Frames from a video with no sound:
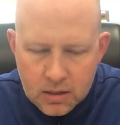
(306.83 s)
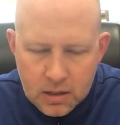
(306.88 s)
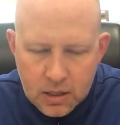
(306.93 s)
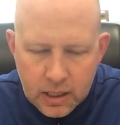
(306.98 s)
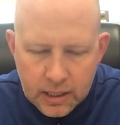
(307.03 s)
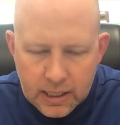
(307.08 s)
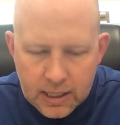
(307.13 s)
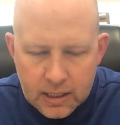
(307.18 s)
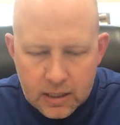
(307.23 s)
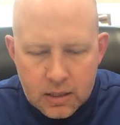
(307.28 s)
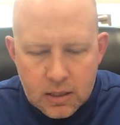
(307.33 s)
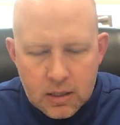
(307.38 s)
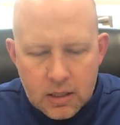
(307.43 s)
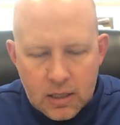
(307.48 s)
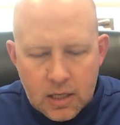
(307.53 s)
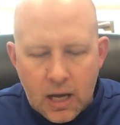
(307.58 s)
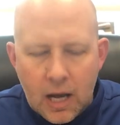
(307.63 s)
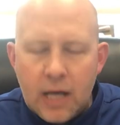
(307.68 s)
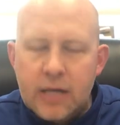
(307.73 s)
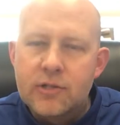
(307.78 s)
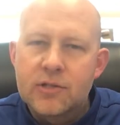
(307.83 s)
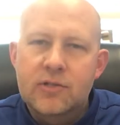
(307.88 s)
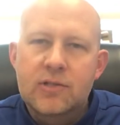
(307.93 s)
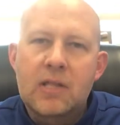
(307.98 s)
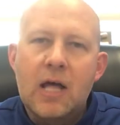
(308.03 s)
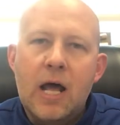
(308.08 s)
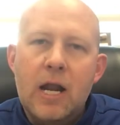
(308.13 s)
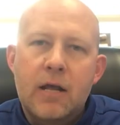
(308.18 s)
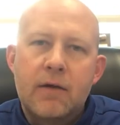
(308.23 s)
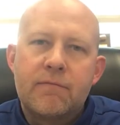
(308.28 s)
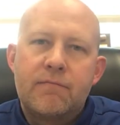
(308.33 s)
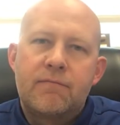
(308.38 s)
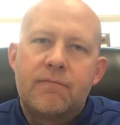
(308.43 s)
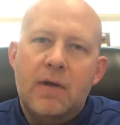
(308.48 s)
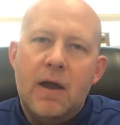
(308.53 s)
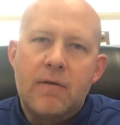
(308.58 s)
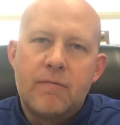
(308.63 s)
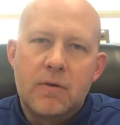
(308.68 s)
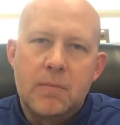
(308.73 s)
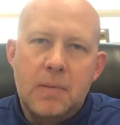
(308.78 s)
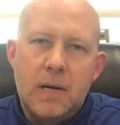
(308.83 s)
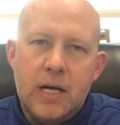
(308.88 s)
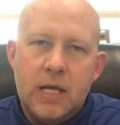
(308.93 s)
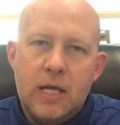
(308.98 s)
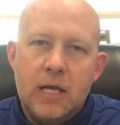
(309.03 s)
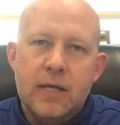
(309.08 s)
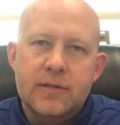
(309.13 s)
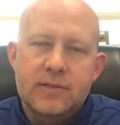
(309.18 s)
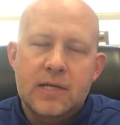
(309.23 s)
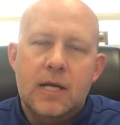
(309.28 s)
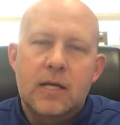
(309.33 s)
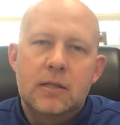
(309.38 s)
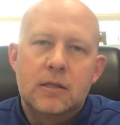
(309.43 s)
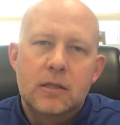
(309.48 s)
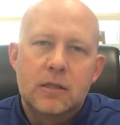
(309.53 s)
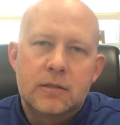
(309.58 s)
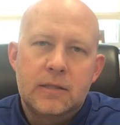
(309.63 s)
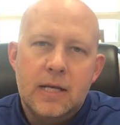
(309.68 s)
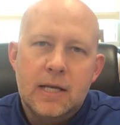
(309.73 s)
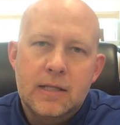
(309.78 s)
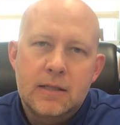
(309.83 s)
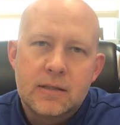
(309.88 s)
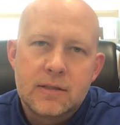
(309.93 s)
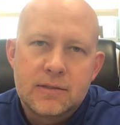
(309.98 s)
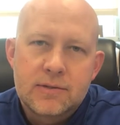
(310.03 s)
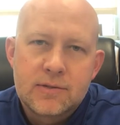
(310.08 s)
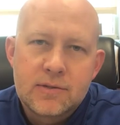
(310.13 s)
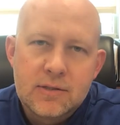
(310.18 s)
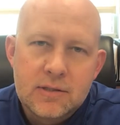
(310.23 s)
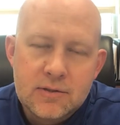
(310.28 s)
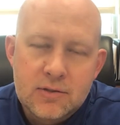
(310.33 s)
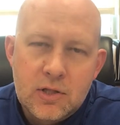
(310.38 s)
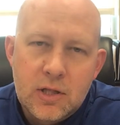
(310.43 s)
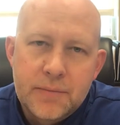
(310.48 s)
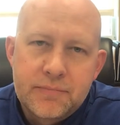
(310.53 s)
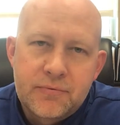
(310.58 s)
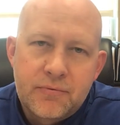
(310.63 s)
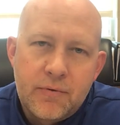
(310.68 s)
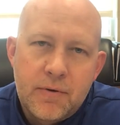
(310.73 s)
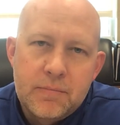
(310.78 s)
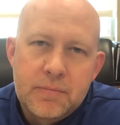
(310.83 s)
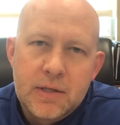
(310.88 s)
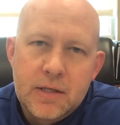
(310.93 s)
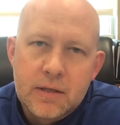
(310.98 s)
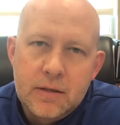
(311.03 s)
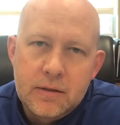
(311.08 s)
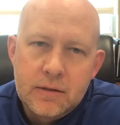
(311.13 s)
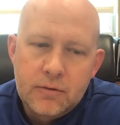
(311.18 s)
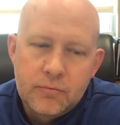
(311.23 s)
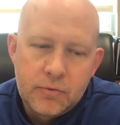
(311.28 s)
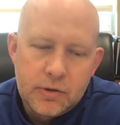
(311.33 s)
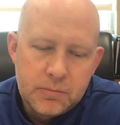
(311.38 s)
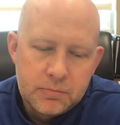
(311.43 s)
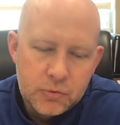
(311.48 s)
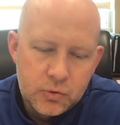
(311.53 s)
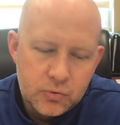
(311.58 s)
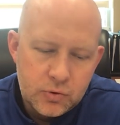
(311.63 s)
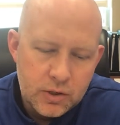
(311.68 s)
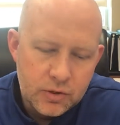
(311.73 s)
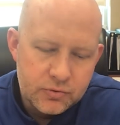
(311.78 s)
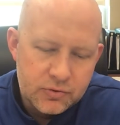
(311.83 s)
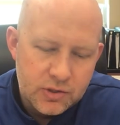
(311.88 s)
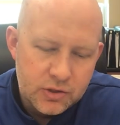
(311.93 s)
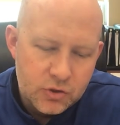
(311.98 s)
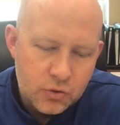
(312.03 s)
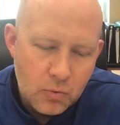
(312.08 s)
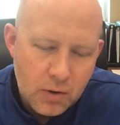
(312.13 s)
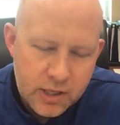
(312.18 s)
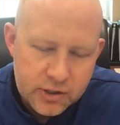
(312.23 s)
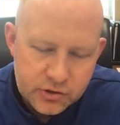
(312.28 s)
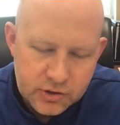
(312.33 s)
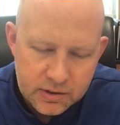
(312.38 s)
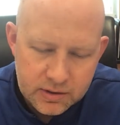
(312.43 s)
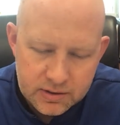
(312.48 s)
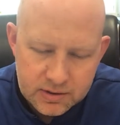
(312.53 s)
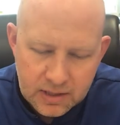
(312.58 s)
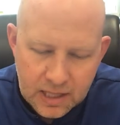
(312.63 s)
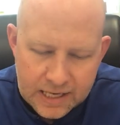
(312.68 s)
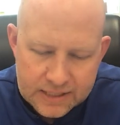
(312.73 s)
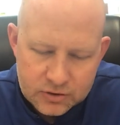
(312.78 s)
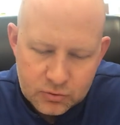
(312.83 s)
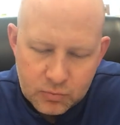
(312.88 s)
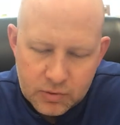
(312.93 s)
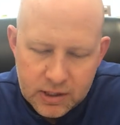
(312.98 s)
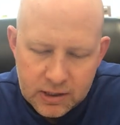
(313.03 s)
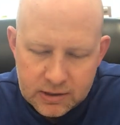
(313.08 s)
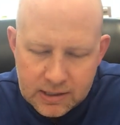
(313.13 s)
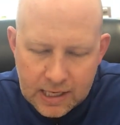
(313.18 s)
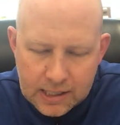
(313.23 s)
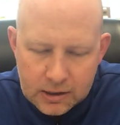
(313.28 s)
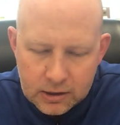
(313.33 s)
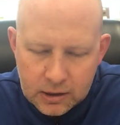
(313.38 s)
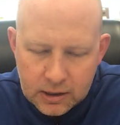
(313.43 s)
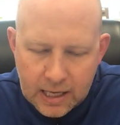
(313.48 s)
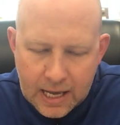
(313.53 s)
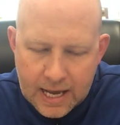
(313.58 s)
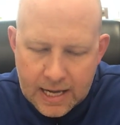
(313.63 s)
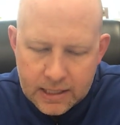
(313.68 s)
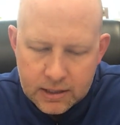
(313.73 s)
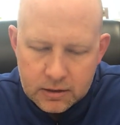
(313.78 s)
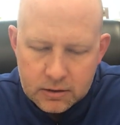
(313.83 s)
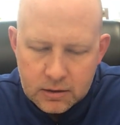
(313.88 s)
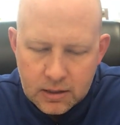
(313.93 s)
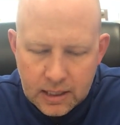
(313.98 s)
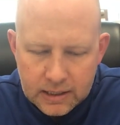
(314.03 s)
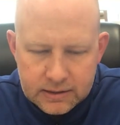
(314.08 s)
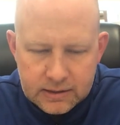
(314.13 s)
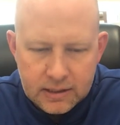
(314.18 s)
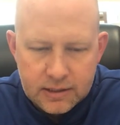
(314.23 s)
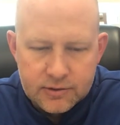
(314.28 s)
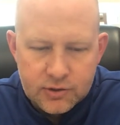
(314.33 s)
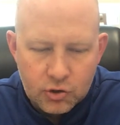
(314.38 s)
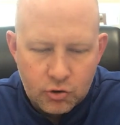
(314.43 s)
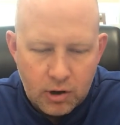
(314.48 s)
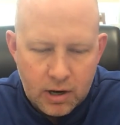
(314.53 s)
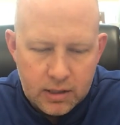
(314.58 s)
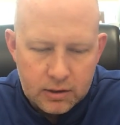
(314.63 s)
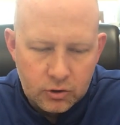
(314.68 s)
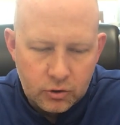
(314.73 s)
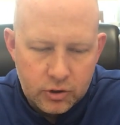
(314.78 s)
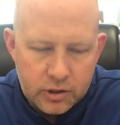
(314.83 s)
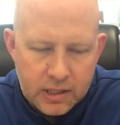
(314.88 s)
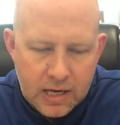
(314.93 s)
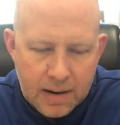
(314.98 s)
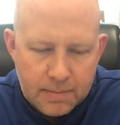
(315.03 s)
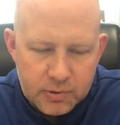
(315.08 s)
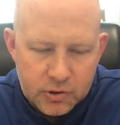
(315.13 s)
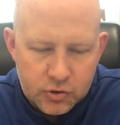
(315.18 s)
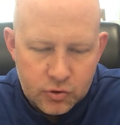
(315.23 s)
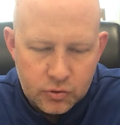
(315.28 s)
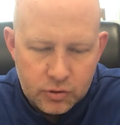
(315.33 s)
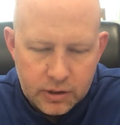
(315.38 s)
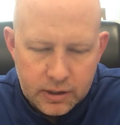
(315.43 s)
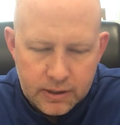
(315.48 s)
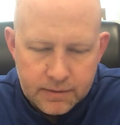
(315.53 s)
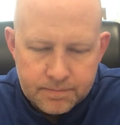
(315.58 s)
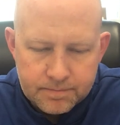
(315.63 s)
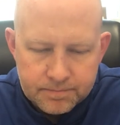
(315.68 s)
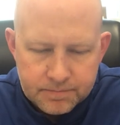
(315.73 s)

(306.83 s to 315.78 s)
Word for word: Again, I just thought of everybody as I looked at this these clips from the, the Realmuto situation this last week. Take a look at it. I think it's a great learning opportunity.